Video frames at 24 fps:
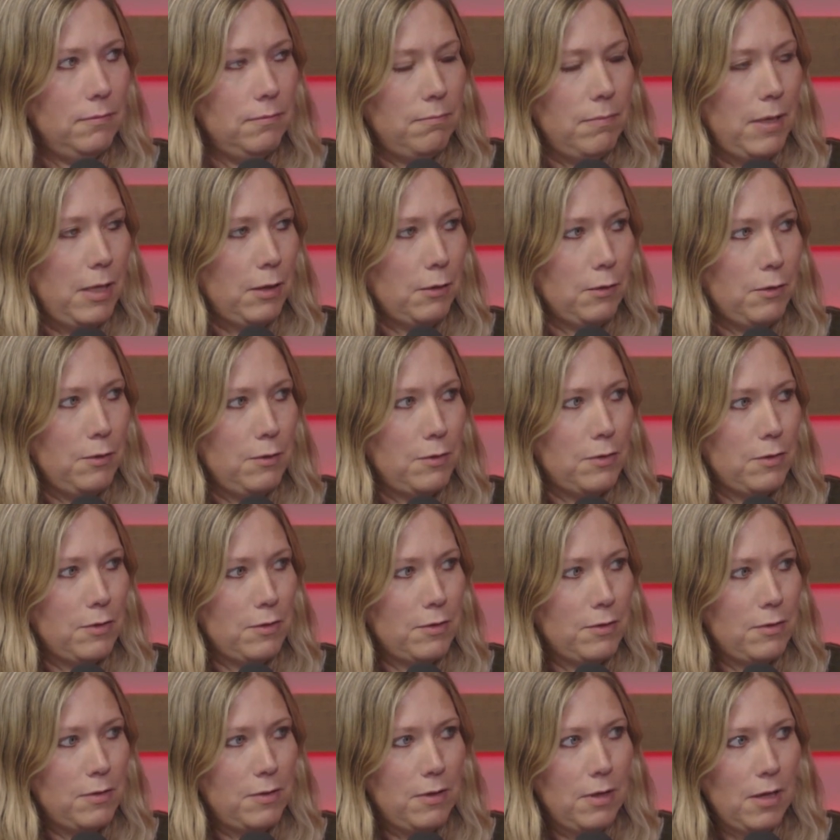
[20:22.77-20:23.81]
male
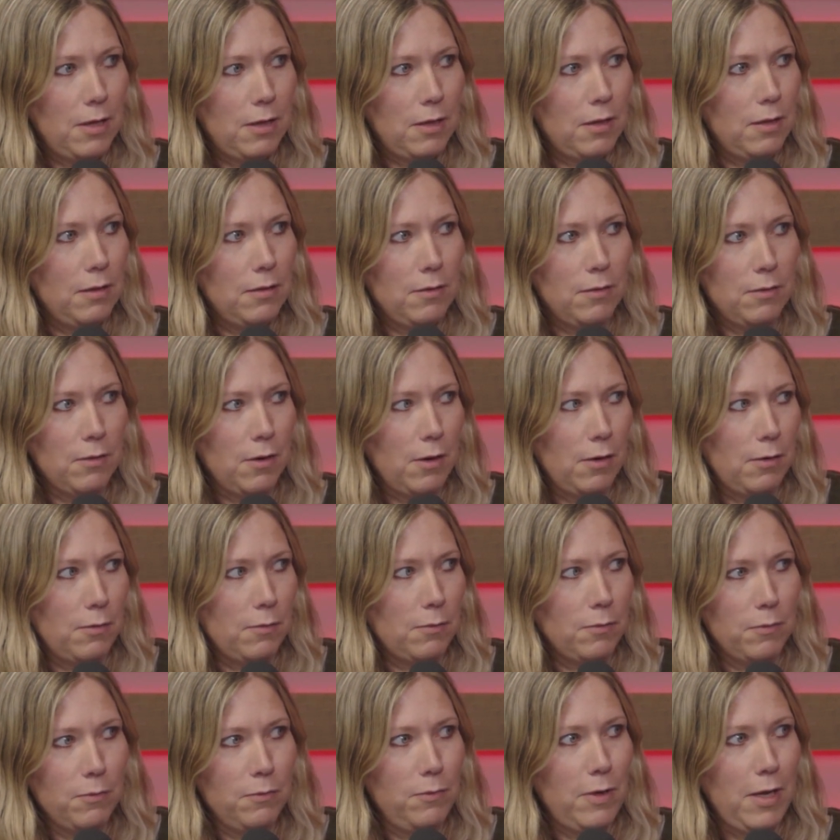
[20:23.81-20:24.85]
users that are
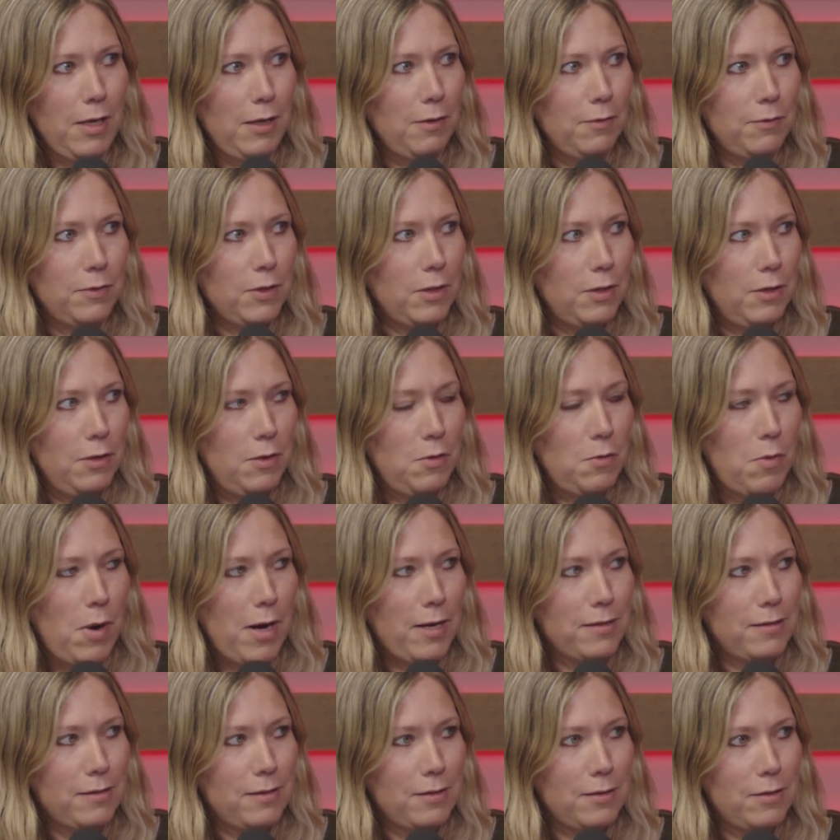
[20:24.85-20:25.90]
native to the U.S.